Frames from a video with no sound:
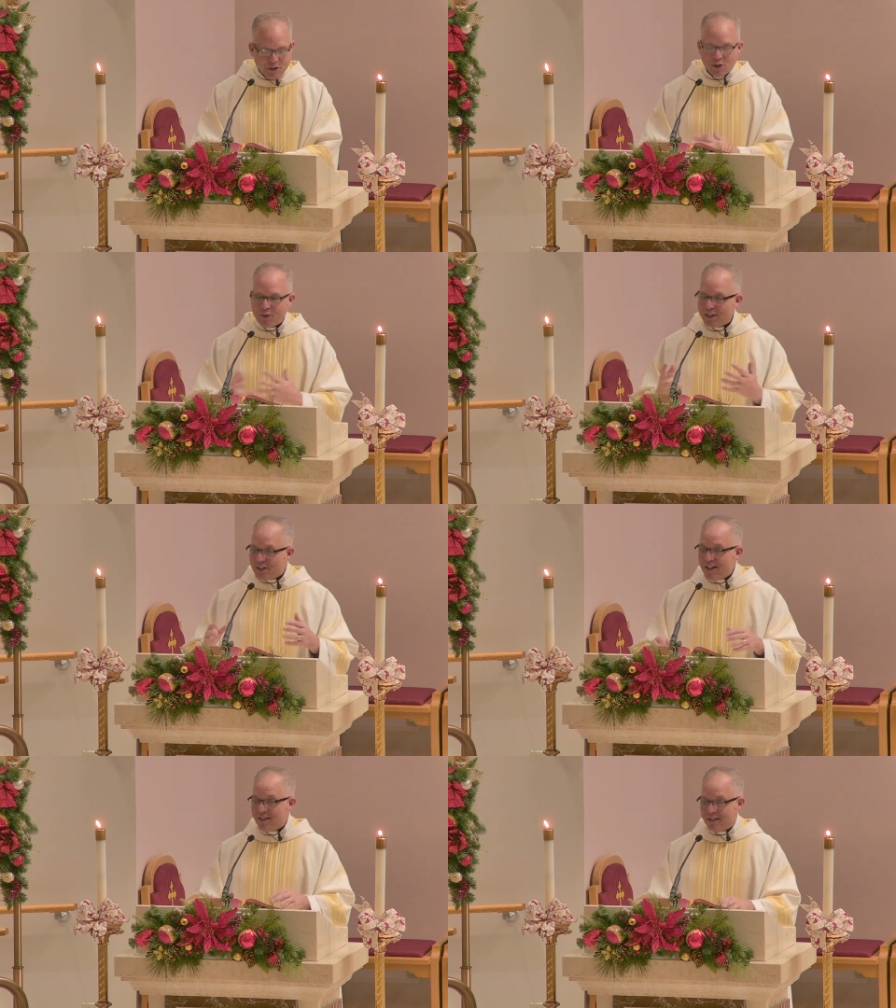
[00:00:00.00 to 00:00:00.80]
So,
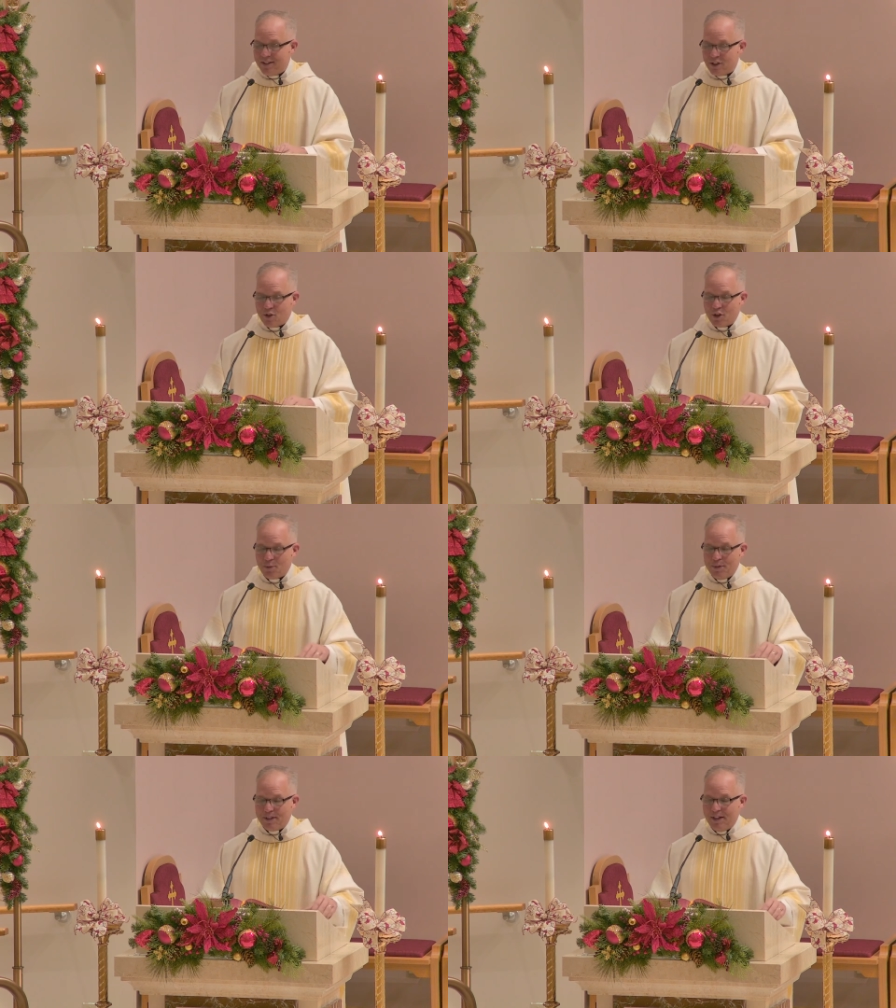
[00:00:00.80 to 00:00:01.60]
this season, this
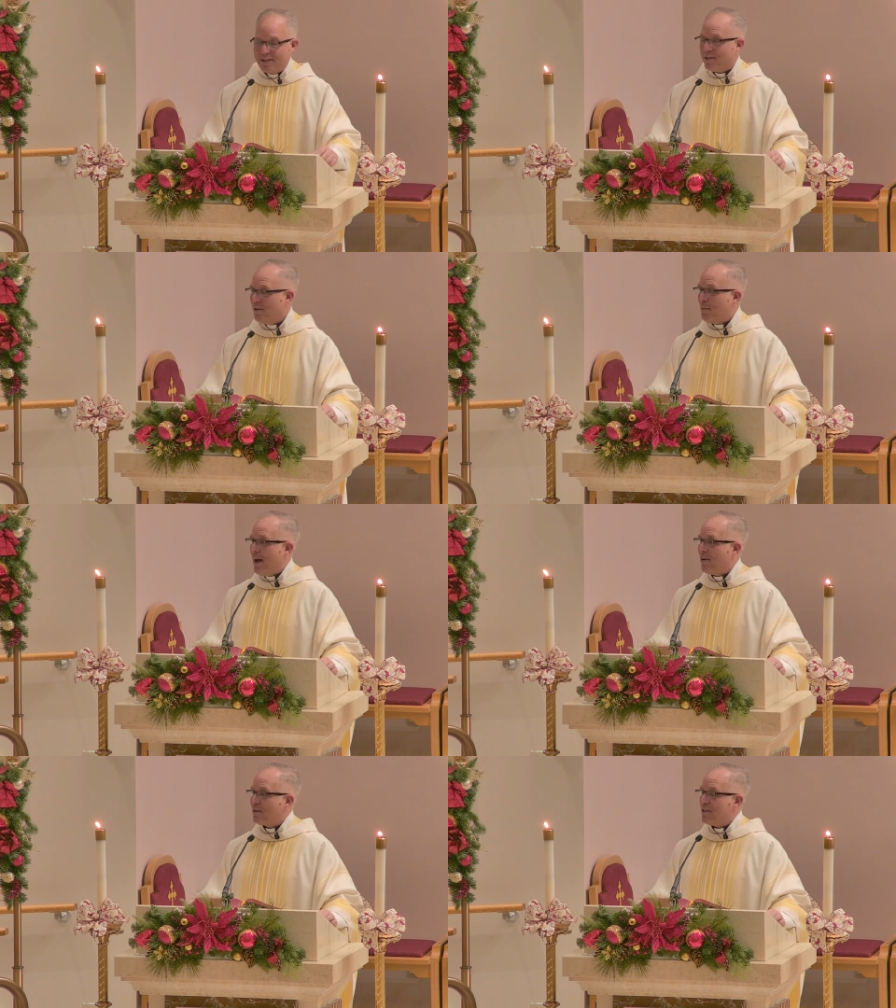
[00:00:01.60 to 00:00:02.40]
Christmas season,
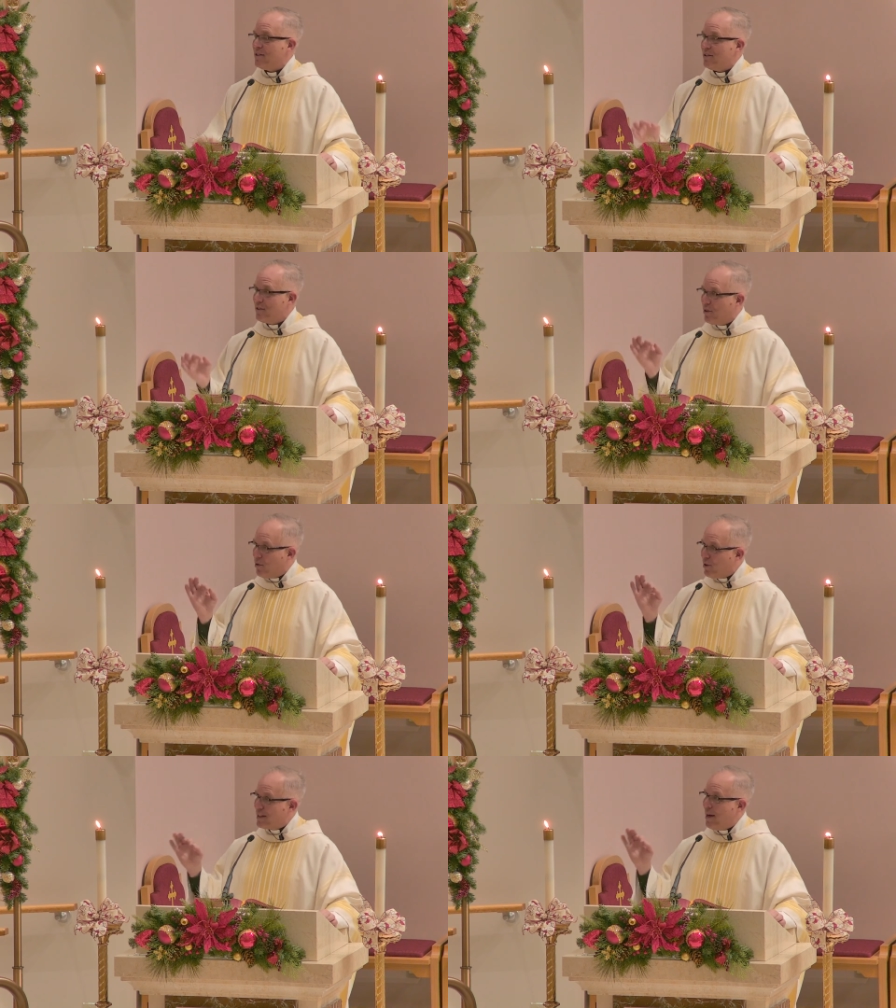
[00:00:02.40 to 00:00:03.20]
about the
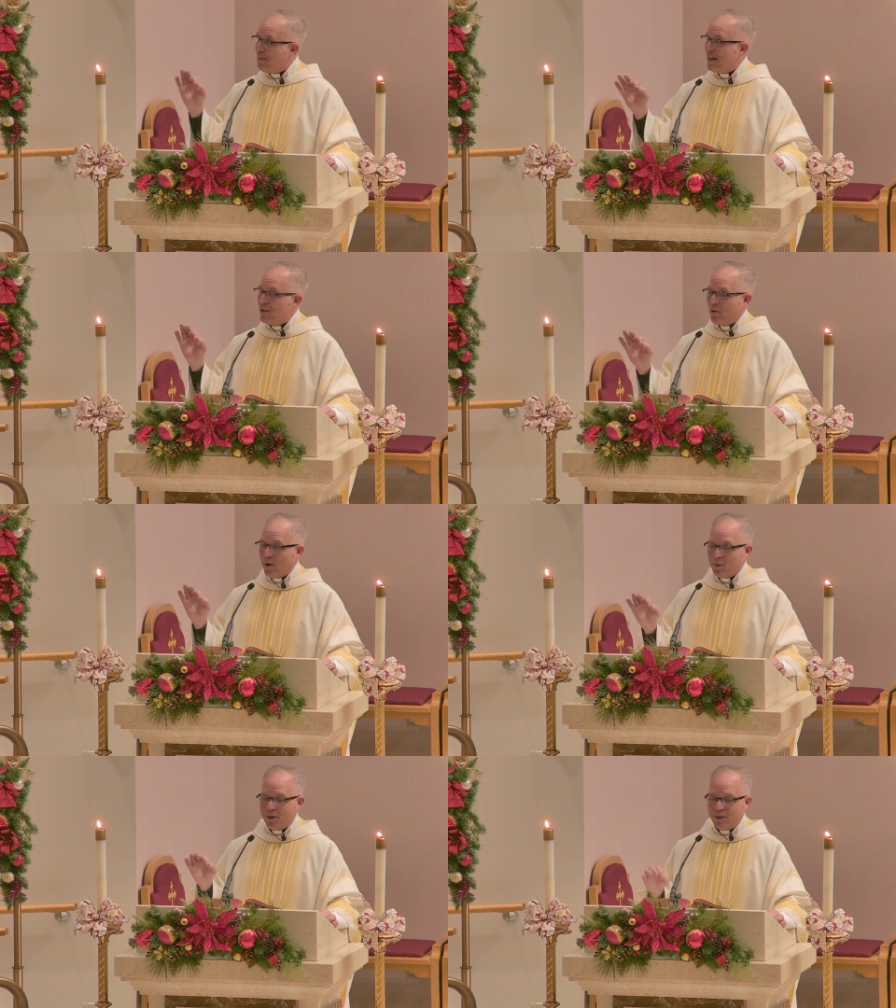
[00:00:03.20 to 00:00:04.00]
Lord coming into
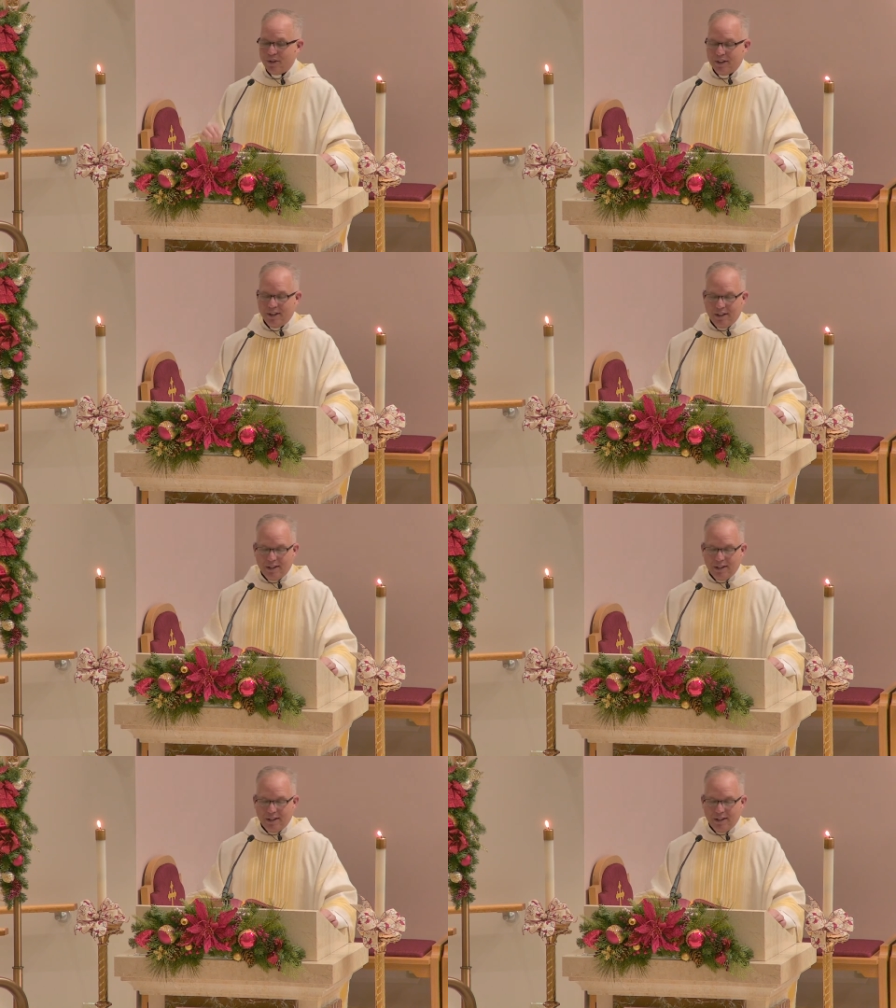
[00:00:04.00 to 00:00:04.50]
our world,